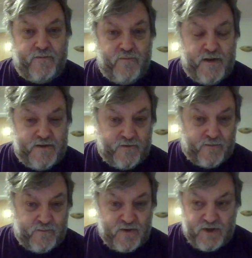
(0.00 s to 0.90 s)
ranging
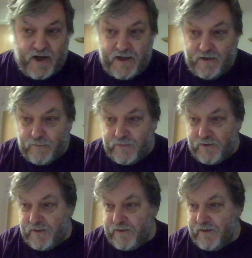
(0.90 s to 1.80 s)
from
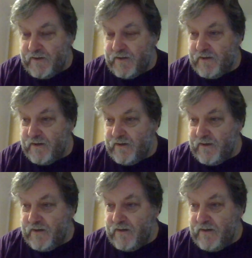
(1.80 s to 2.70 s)
childbirth
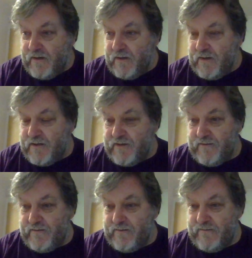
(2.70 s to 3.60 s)
yeah, to,
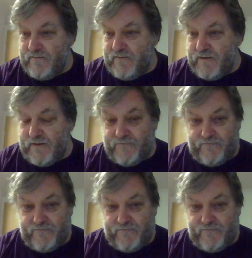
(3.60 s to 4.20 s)
you know,